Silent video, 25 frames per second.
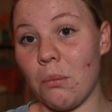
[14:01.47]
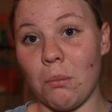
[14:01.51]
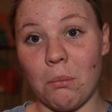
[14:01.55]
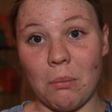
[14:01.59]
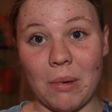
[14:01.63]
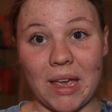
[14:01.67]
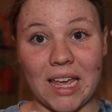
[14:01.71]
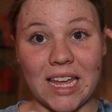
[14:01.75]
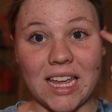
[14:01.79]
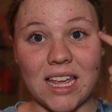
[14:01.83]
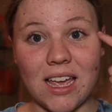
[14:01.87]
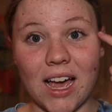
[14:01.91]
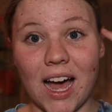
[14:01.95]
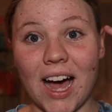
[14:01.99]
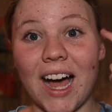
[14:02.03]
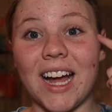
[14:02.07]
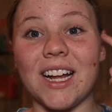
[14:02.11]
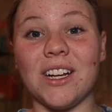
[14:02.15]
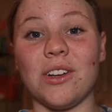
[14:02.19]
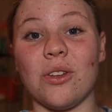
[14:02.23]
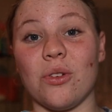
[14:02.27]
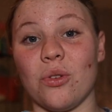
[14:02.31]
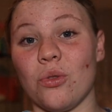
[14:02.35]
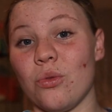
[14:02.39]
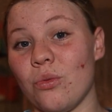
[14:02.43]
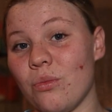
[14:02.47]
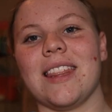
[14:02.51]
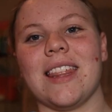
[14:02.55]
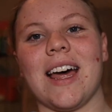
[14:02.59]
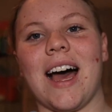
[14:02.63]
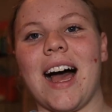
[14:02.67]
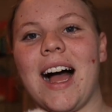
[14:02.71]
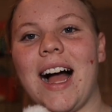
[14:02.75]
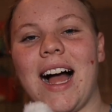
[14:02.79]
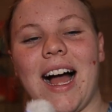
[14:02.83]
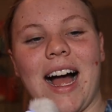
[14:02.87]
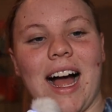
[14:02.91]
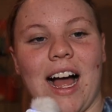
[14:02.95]
Me, I do.
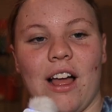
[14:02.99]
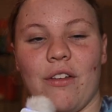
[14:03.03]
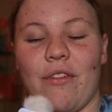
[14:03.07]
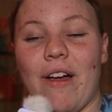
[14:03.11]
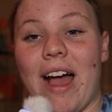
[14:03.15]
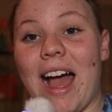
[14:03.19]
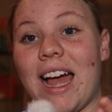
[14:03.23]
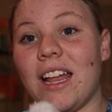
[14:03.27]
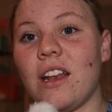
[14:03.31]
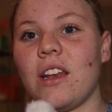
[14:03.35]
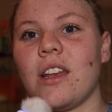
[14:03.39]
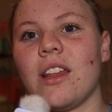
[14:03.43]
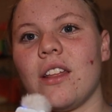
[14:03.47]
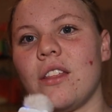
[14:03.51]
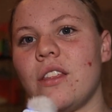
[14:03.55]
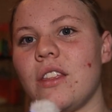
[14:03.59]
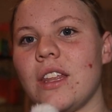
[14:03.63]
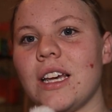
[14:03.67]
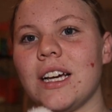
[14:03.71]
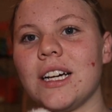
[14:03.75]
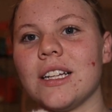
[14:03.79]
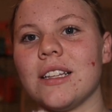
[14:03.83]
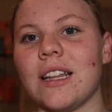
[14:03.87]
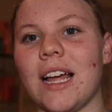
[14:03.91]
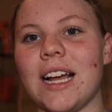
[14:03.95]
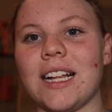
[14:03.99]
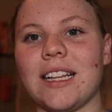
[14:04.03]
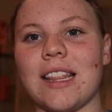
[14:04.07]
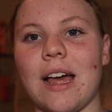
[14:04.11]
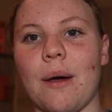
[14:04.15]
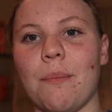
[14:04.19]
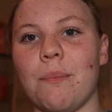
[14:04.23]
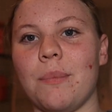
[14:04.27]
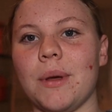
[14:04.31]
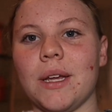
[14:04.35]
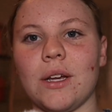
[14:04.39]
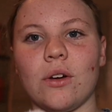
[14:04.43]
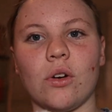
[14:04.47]
I've had to think like
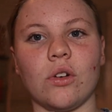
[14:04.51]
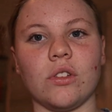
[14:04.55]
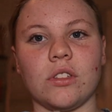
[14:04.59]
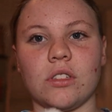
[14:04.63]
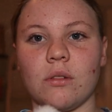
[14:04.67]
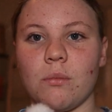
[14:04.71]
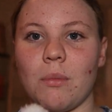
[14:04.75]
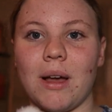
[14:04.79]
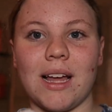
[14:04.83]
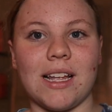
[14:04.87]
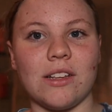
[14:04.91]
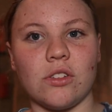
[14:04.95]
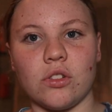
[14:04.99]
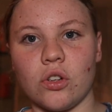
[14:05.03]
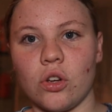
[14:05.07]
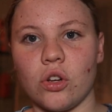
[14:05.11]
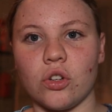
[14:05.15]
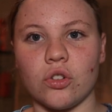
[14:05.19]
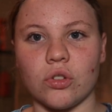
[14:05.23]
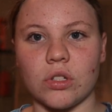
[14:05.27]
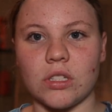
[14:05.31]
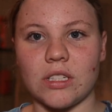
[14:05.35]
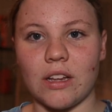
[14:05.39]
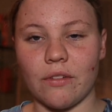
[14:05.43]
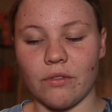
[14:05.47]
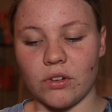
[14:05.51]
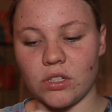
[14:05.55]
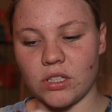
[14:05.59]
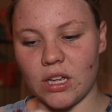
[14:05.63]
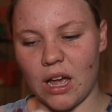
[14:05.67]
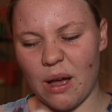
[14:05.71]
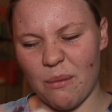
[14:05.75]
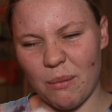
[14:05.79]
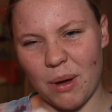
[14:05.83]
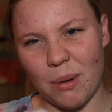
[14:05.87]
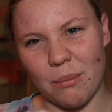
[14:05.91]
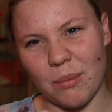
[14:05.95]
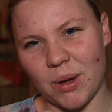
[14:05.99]
that because of my surgeries. Every
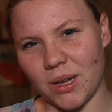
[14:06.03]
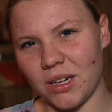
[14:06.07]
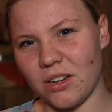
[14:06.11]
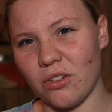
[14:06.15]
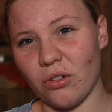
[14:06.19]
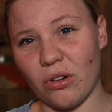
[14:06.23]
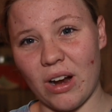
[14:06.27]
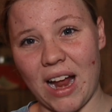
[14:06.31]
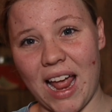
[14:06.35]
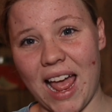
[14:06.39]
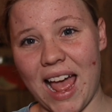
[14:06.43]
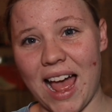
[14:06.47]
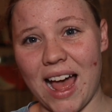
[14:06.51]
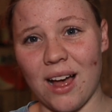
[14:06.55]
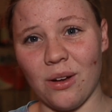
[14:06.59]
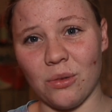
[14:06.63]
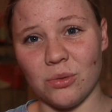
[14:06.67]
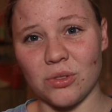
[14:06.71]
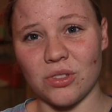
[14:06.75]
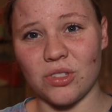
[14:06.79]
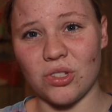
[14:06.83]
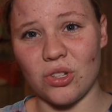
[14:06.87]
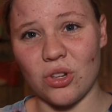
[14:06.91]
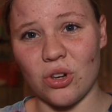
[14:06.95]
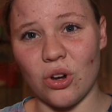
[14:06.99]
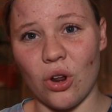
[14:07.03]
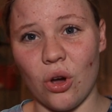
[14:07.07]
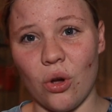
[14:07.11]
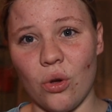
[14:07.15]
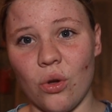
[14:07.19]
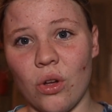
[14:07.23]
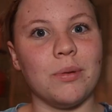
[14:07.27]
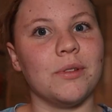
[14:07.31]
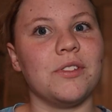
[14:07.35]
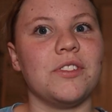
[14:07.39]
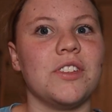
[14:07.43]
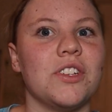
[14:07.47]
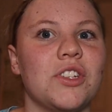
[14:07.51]
time I'm under a house, you know,
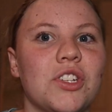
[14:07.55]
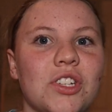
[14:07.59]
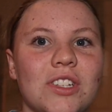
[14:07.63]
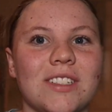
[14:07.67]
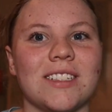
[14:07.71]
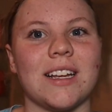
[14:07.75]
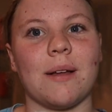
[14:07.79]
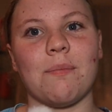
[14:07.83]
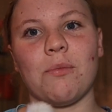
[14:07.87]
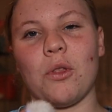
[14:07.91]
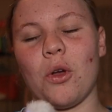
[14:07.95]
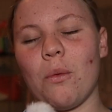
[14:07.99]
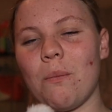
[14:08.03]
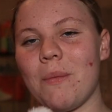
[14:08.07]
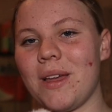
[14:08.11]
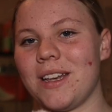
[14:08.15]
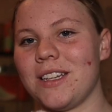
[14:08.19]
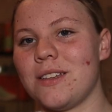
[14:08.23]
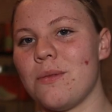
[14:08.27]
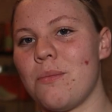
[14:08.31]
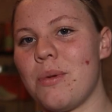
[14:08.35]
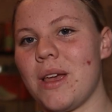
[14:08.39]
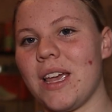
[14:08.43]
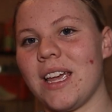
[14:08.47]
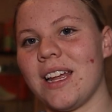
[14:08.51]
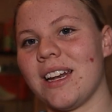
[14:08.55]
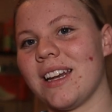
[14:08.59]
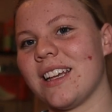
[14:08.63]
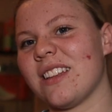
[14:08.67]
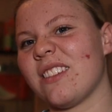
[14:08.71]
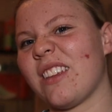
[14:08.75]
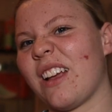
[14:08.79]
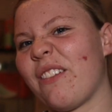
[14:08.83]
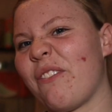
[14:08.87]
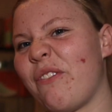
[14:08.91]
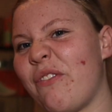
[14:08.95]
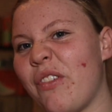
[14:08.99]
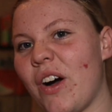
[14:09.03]
positions I'm not meant to be in,
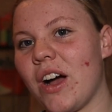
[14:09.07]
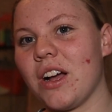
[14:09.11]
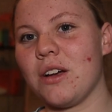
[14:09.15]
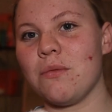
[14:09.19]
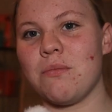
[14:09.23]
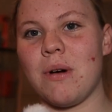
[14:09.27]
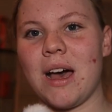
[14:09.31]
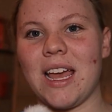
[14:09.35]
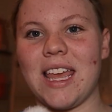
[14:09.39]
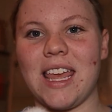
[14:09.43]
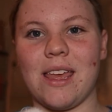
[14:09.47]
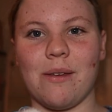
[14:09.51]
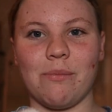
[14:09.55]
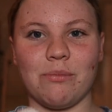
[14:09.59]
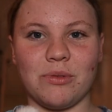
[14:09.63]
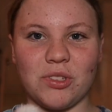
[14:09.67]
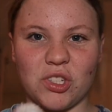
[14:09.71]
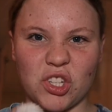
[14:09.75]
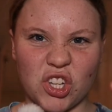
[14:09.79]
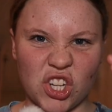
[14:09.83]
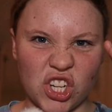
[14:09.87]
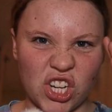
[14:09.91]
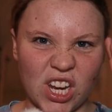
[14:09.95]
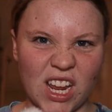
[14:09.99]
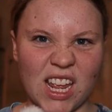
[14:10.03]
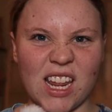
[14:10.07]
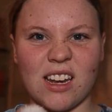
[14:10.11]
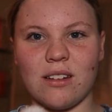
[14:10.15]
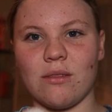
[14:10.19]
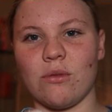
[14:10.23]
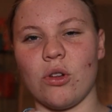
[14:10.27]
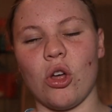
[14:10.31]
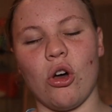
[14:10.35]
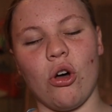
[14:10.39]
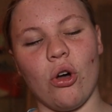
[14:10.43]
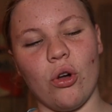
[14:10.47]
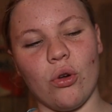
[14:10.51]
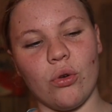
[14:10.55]
it's like, fuck my hips, shit,
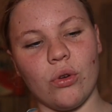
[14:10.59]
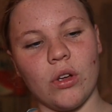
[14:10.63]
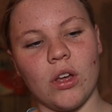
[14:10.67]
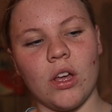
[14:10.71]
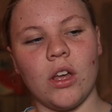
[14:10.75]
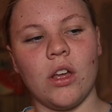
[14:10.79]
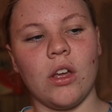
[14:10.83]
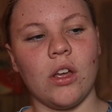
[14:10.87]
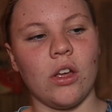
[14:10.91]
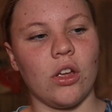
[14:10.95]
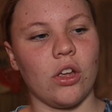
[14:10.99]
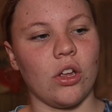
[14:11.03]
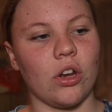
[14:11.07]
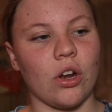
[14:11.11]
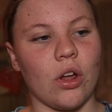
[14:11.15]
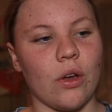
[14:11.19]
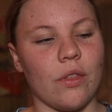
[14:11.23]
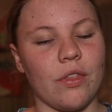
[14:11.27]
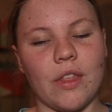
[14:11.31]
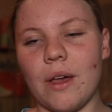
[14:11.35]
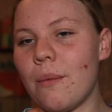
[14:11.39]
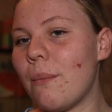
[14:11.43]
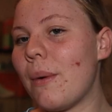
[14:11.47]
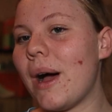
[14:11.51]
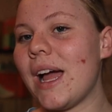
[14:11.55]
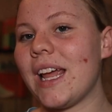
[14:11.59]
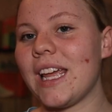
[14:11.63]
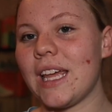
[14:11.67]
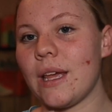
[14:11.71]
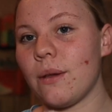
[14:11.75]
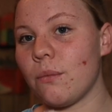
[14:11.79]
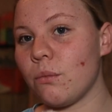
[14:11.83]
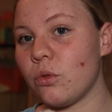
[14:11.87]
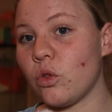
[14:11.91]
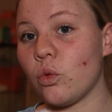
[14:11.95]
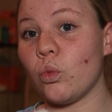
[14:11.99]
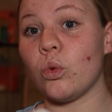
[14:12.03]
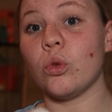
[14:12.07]
no. You know, then my
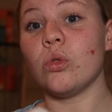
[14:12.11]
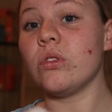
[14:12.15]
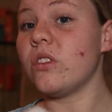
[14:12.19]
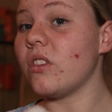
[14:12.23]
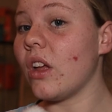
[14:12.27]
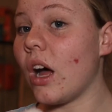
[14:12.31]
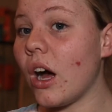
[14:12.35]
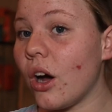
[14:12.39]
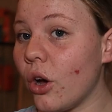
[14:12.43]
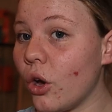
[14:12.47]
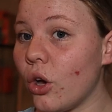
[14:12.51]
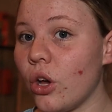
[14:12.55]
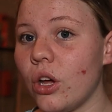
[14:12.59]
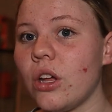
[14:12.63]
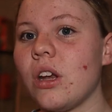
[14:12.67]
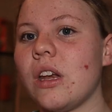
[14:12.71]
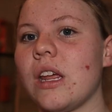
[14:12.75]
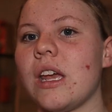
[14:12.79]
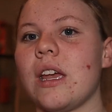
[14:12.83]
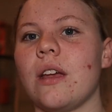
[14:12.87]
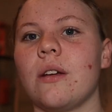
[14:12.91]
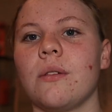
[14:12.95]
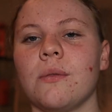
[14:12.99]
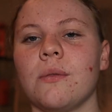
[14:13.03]
hips will start hurting.